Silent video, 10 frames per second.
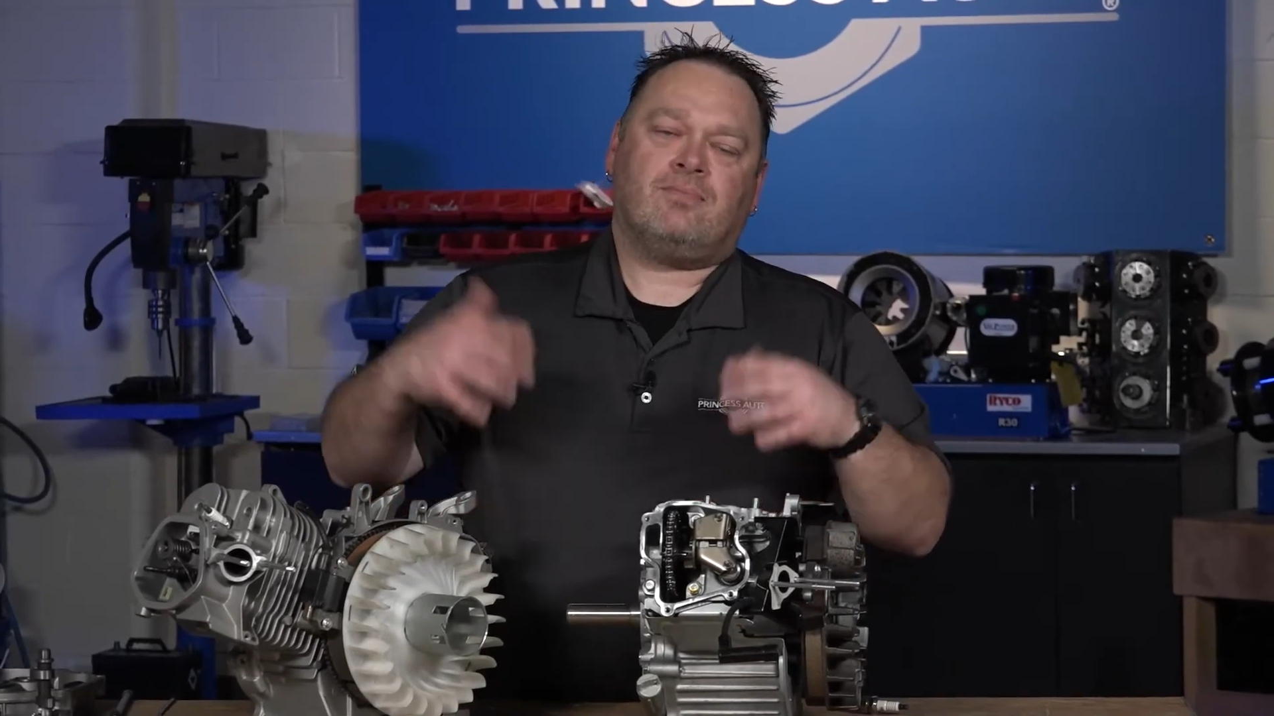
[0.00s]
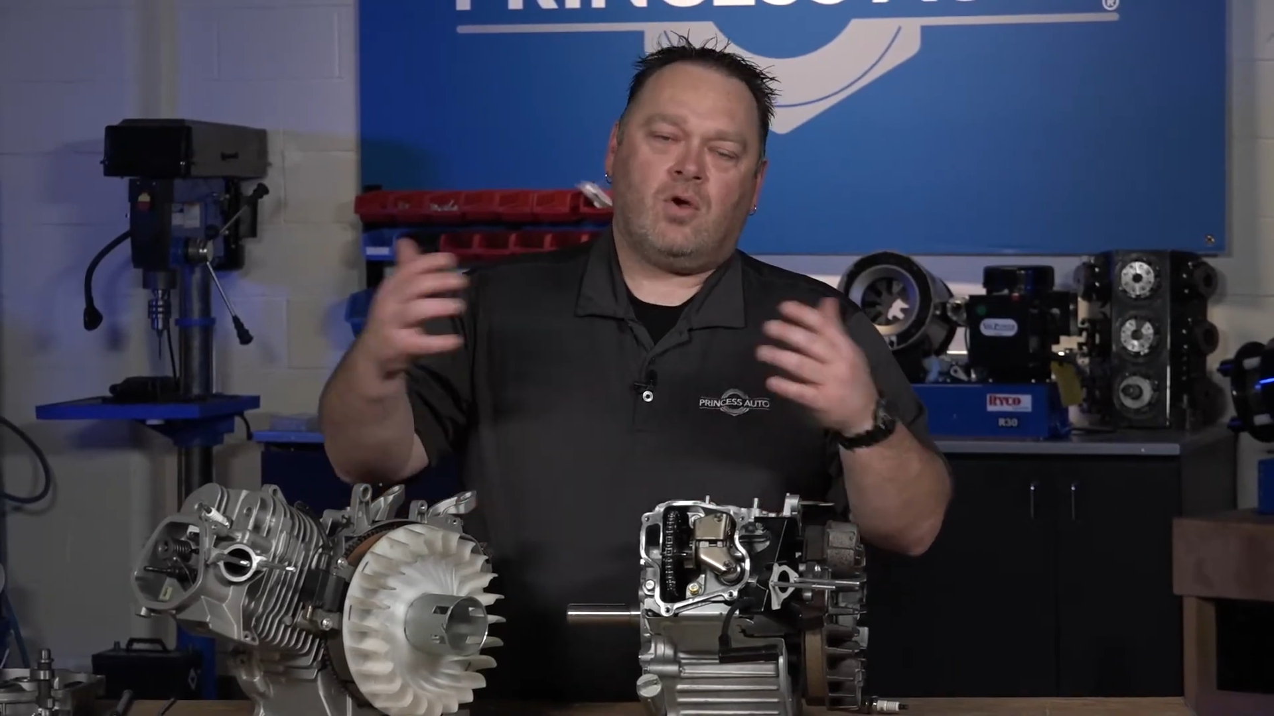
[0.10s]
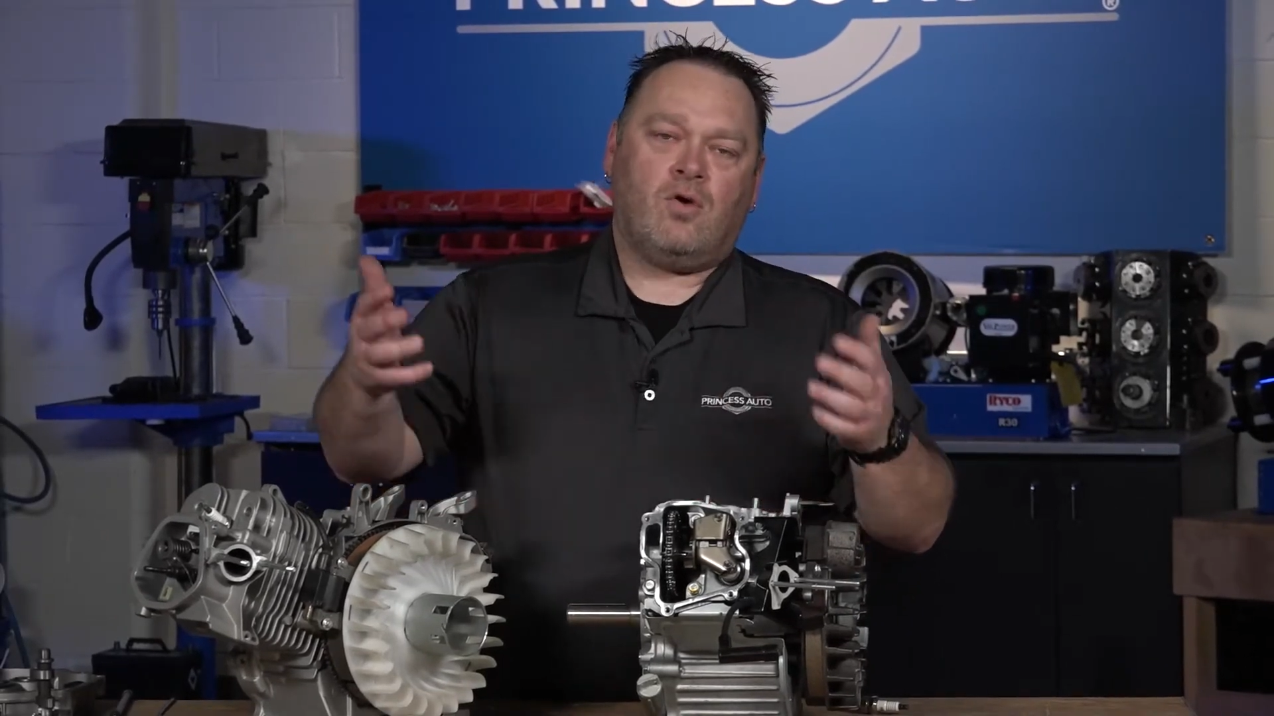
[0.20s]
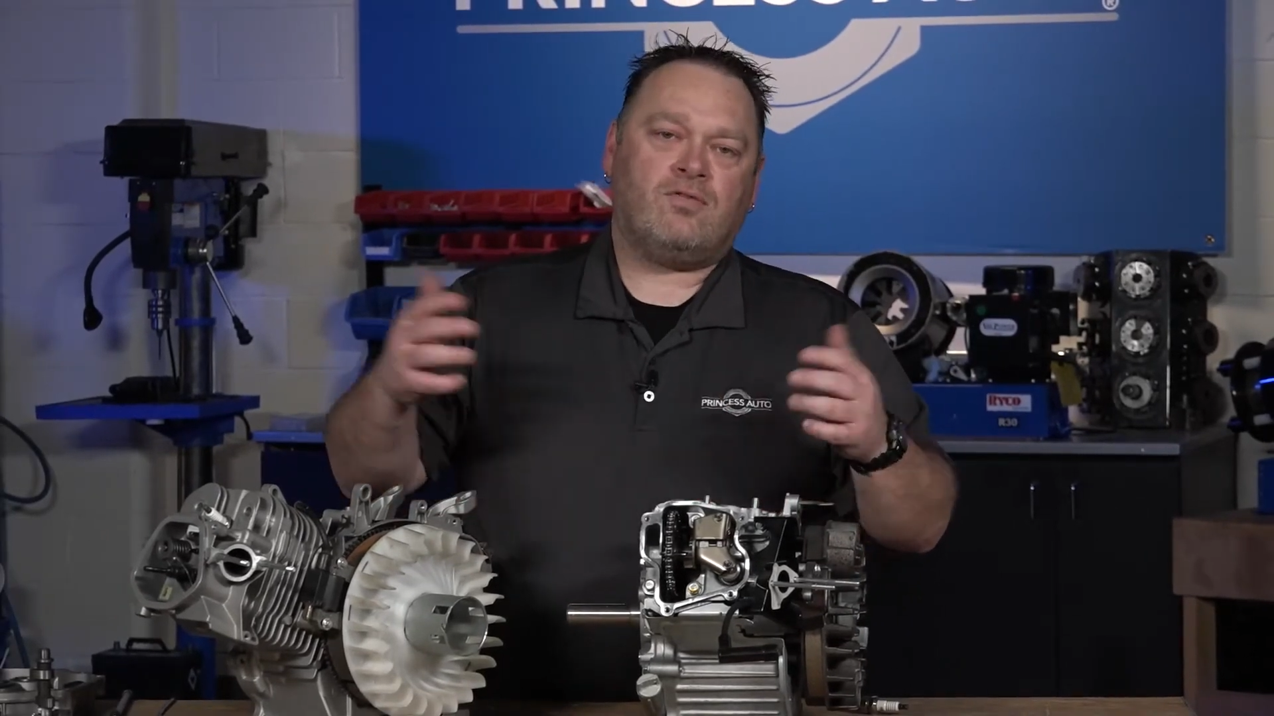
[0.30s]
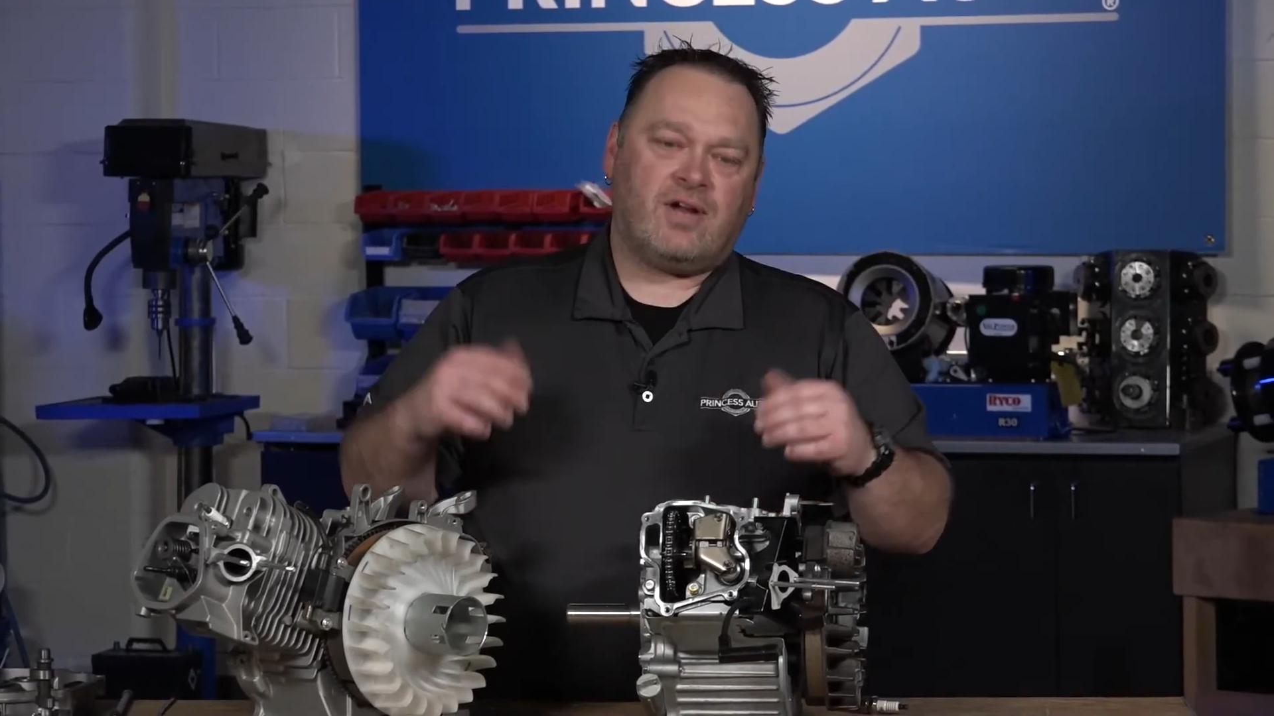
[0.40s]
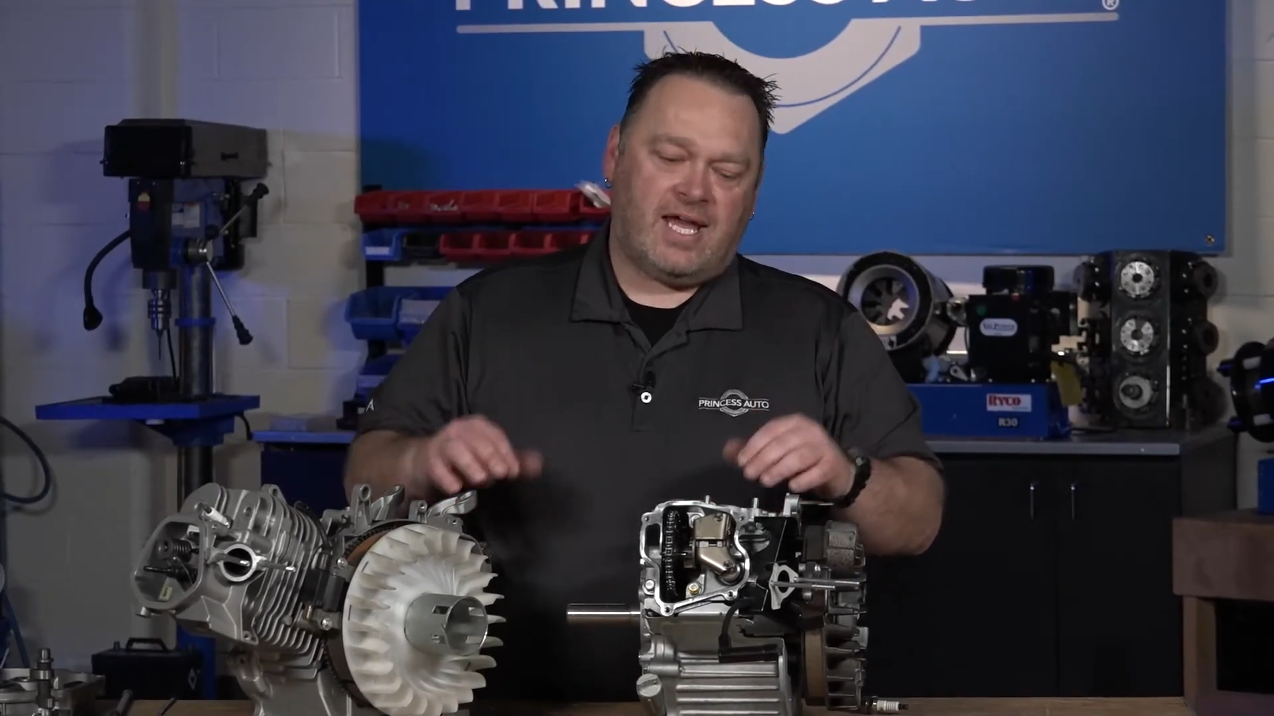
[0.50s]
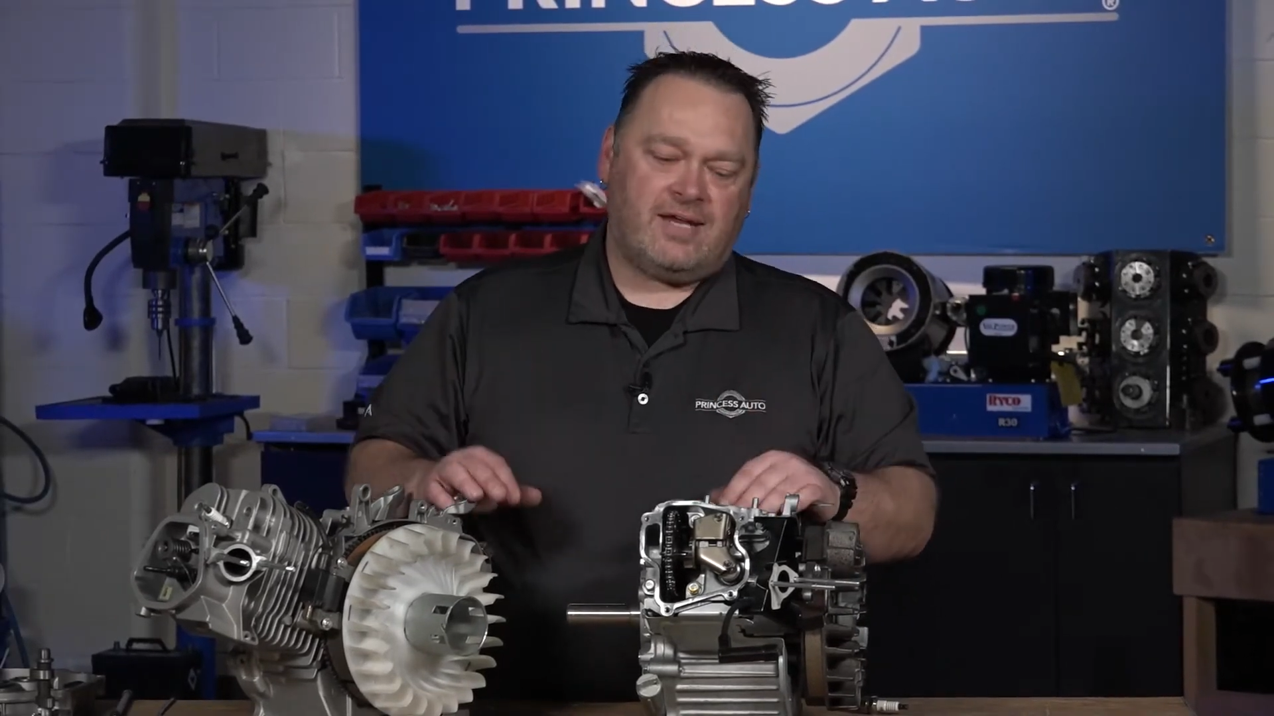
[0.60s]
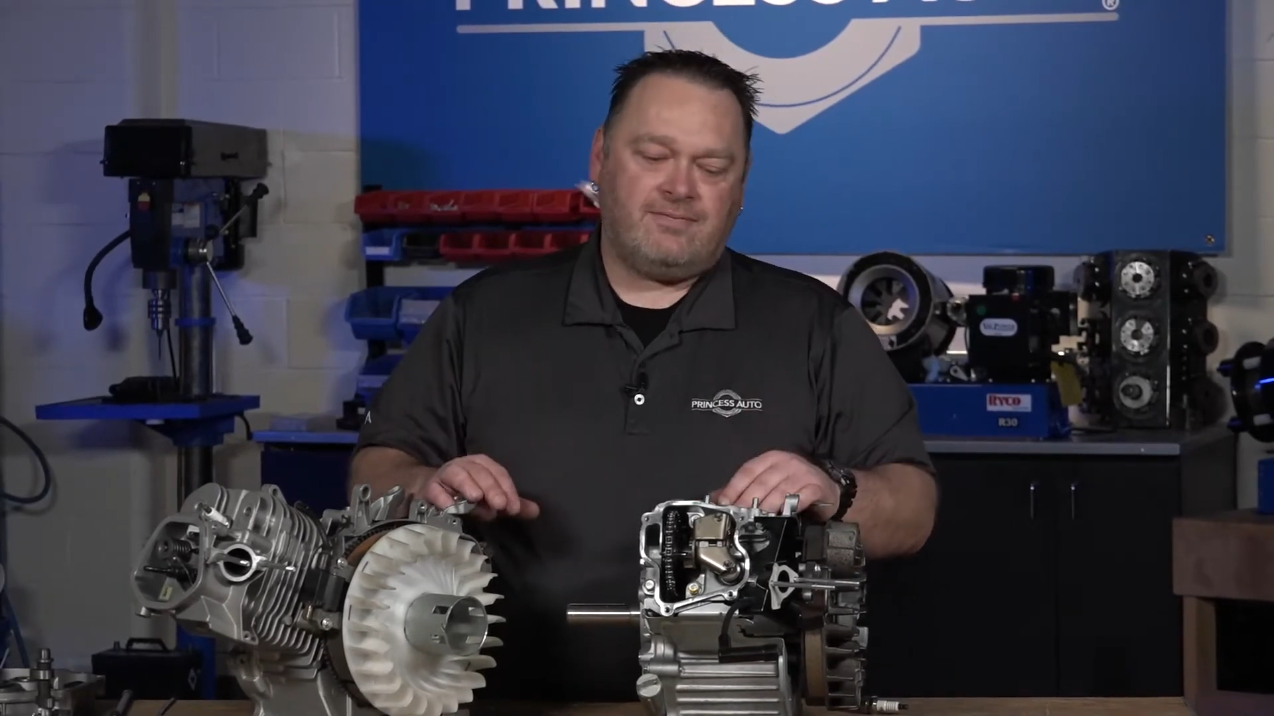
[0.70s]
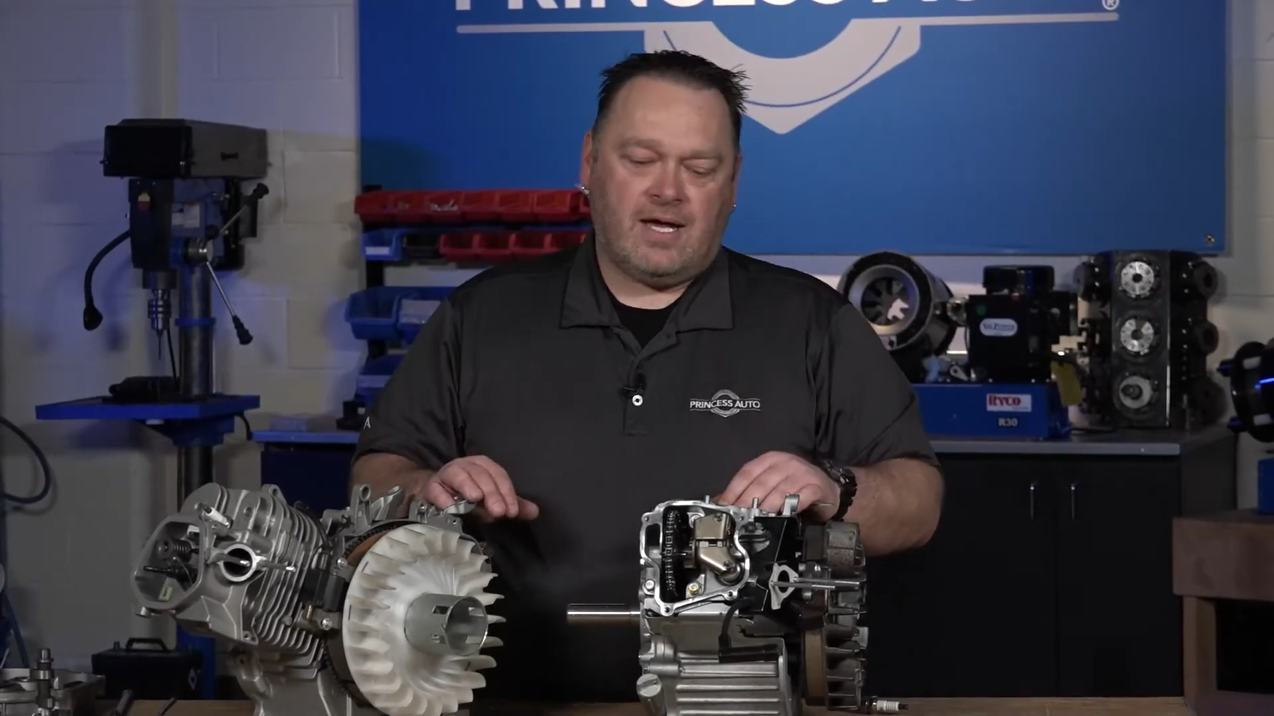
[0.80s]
overhead